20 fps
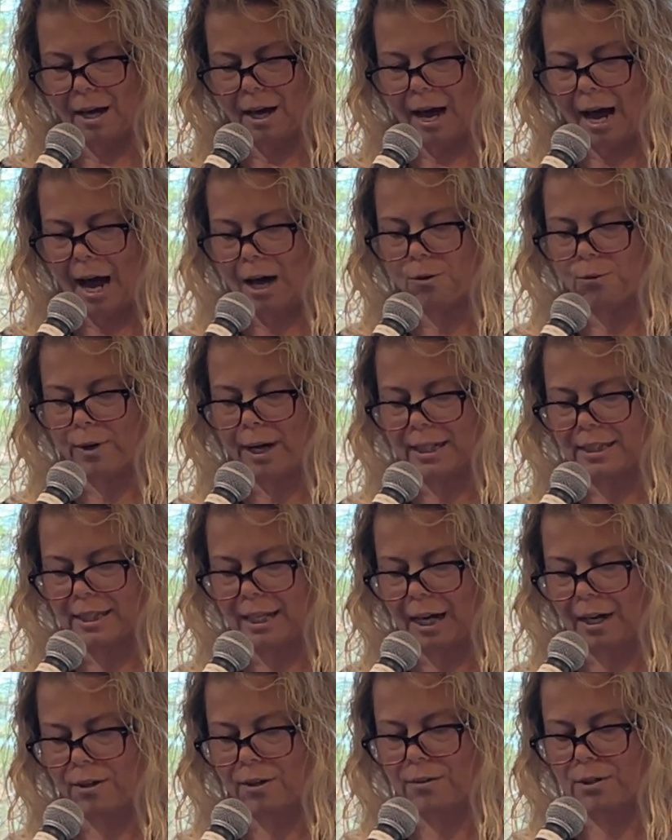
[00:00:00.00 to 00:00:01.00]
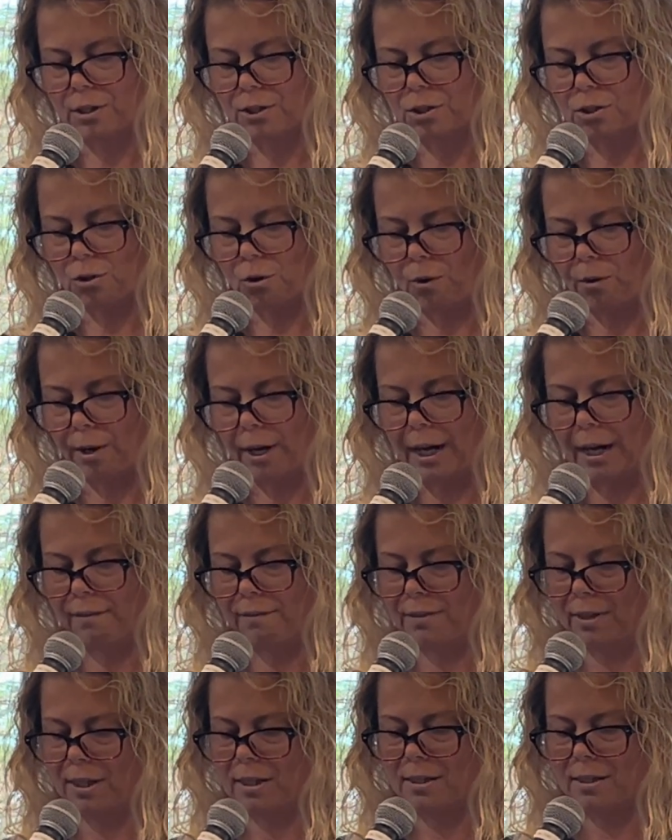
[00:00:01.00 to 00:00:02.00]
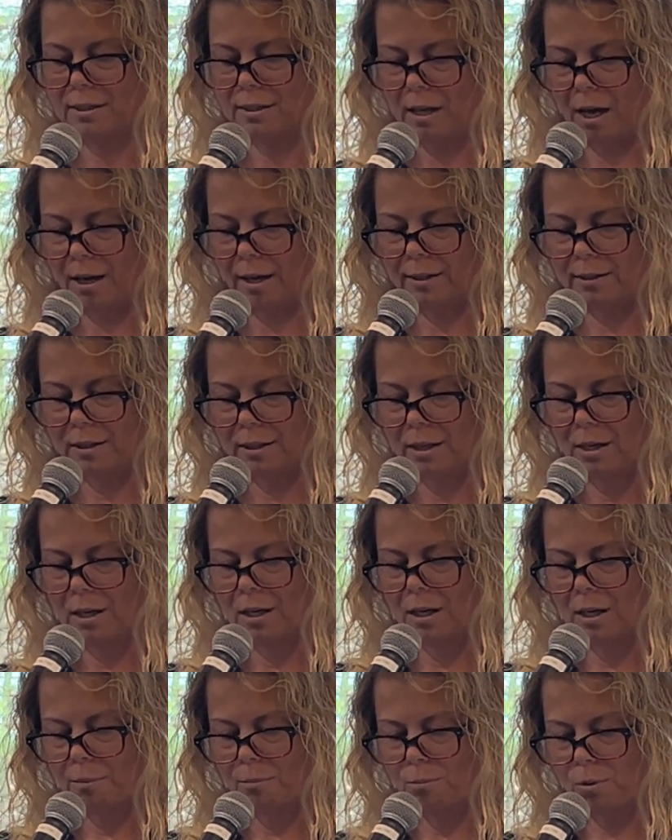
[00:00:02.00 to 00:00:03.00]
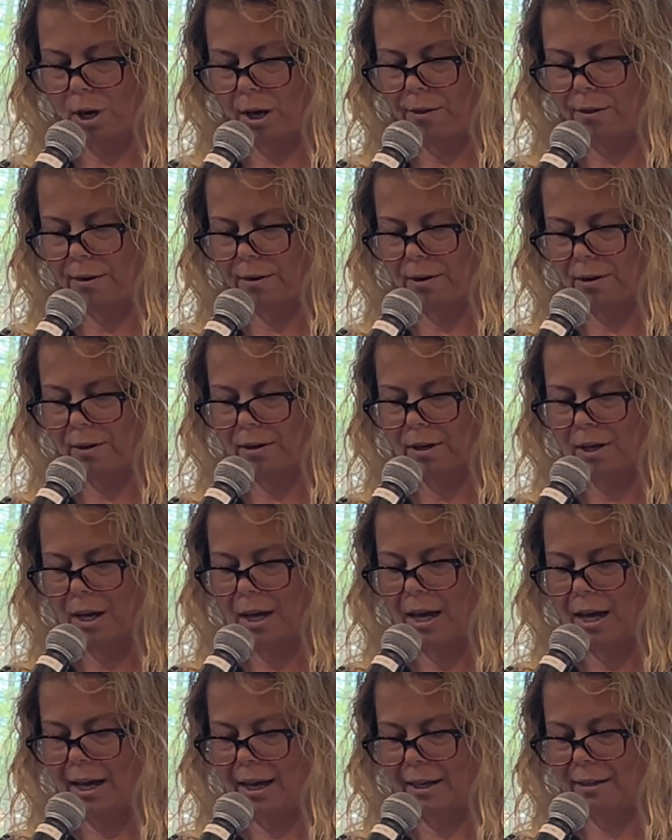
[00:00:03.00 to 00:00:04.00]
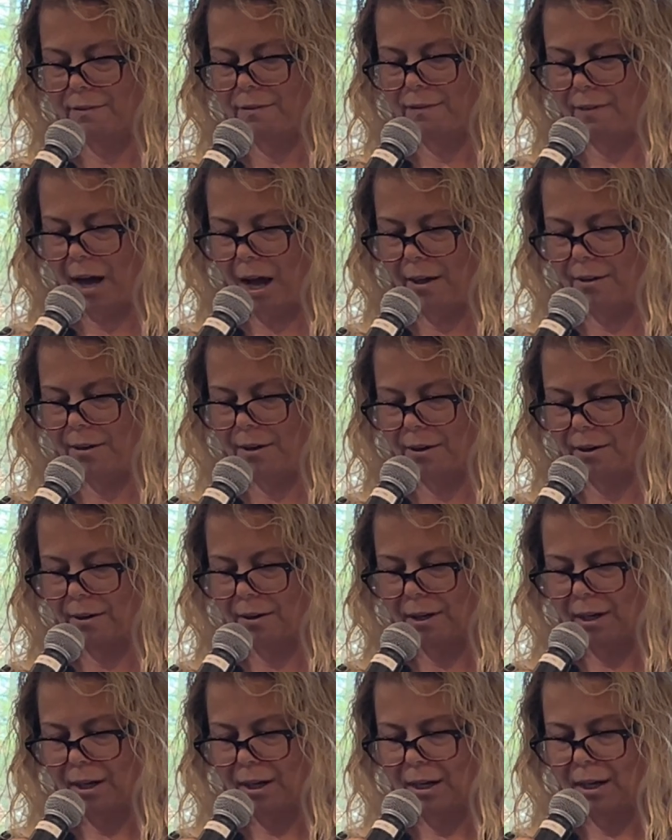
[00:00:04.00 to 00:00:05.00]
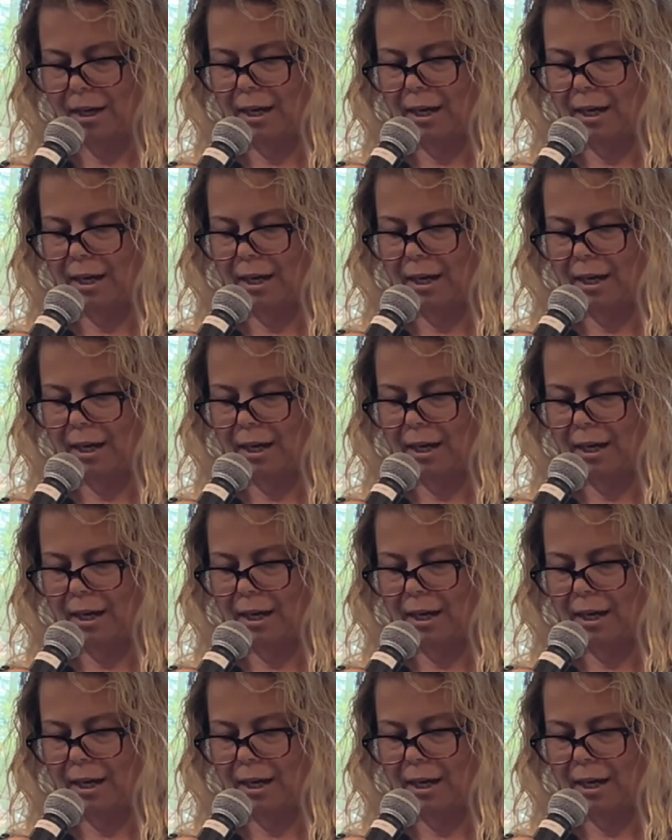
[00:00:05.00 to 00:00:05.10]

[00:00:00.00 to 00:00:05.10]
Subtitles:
How do I tell you the story of this son, brother, and father,